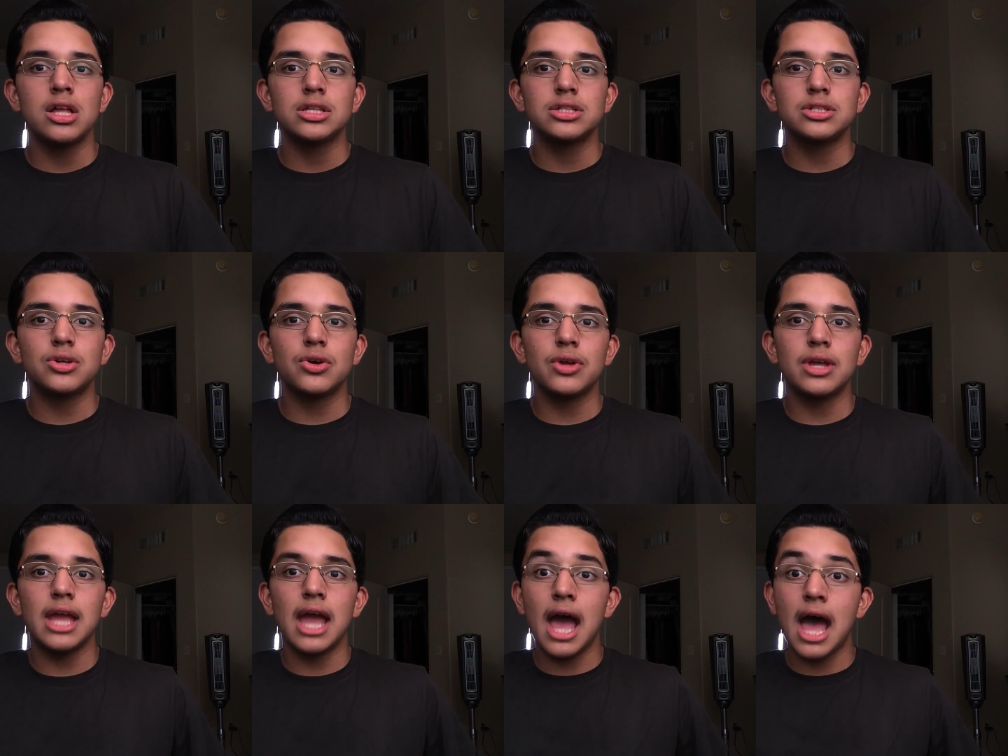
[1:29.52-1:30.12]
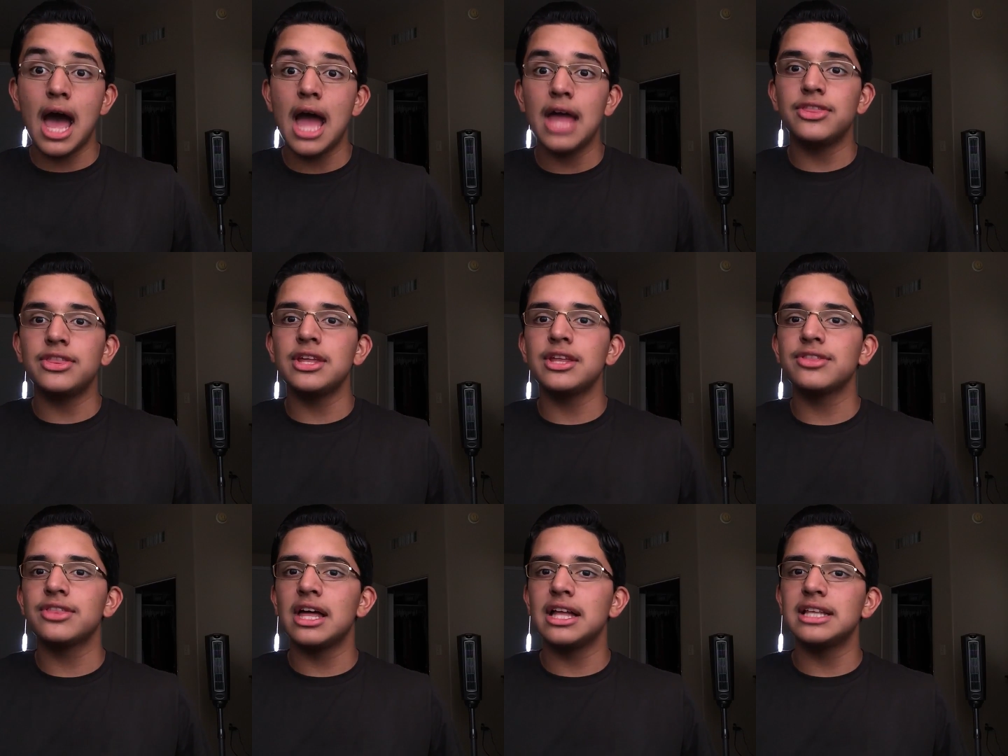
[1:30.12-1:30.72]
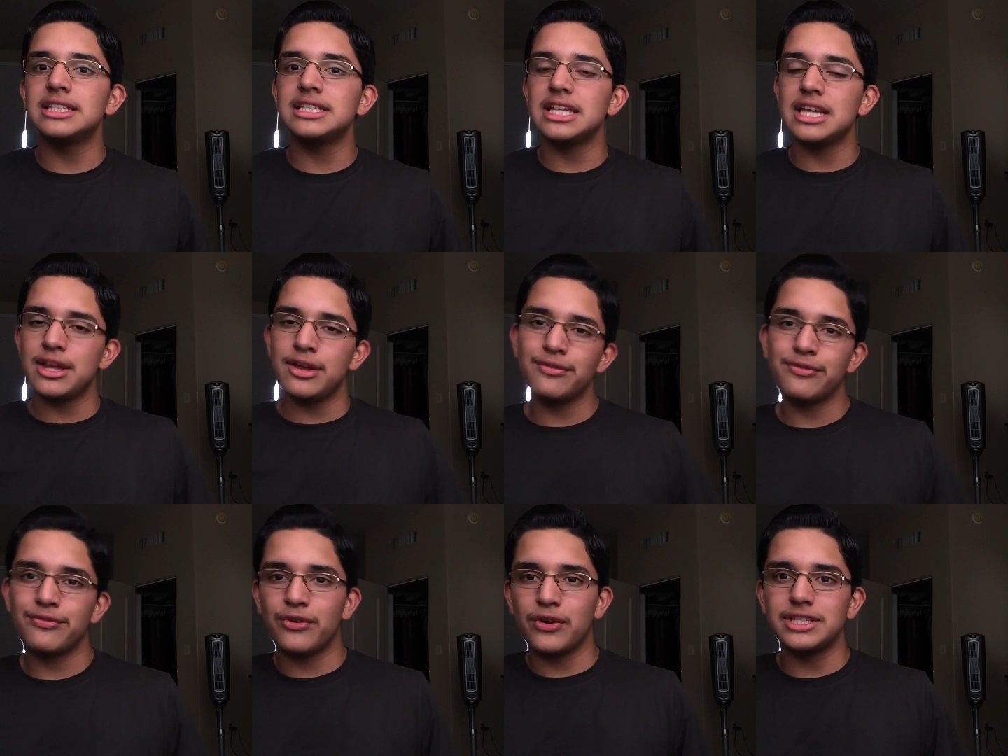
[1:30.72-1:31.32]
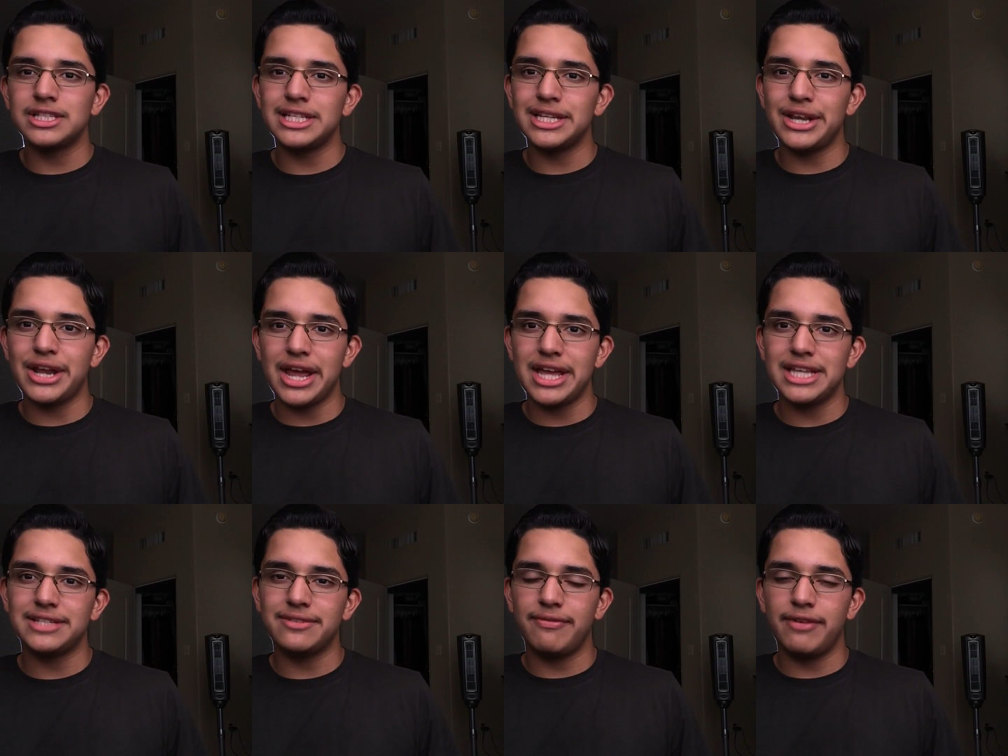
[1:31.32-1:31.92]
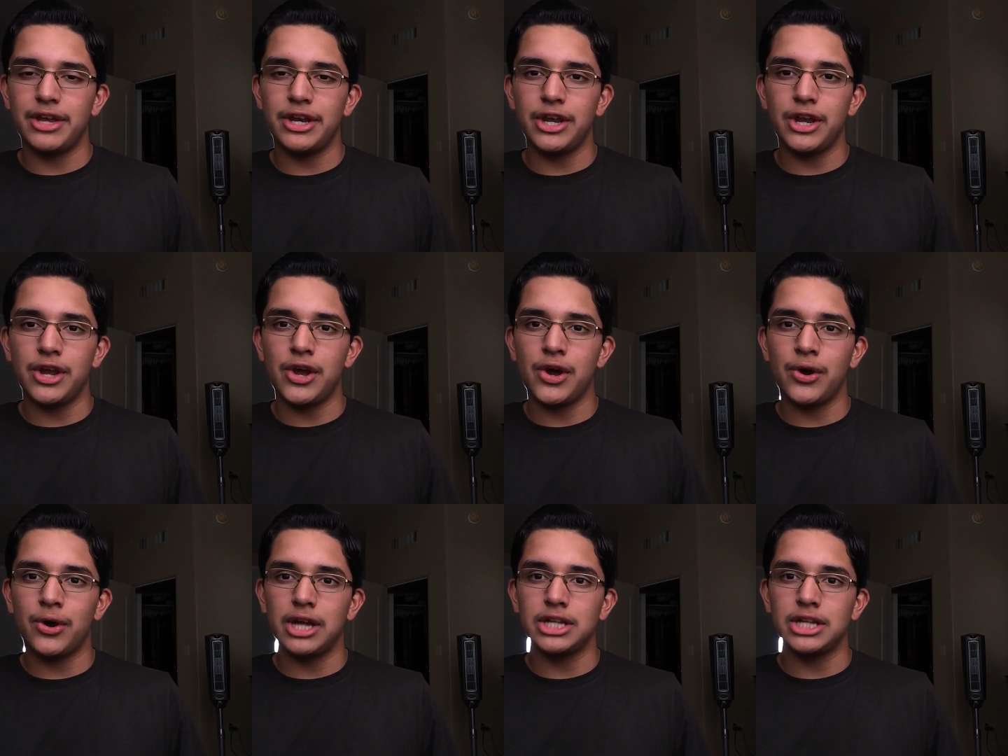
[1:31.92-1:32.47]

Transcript: So yeah, I think that's it for today's video.